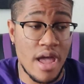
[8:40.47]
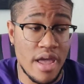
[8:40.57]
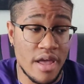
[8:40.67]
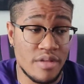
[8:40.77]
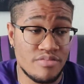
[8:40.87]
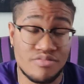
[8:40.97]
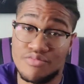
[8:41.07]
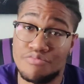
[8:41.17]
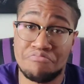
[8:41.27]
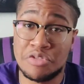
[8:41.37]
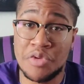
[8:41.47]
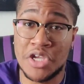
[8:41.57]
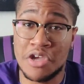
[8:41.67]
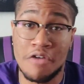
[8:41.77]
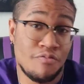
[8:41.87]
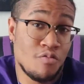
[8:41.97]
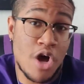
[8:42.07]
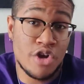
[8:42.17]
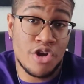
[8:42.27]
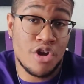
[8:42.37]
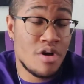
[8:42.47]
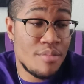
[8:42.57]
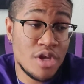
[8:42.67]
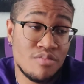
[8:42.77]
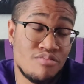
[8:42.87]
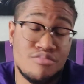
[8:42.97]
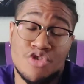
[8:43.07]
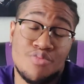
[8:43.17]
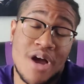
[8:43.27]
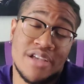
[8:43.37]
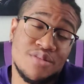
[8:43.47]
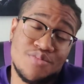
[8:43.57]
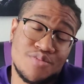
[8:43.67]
And speaking of, while you're here, I mean, you should probably,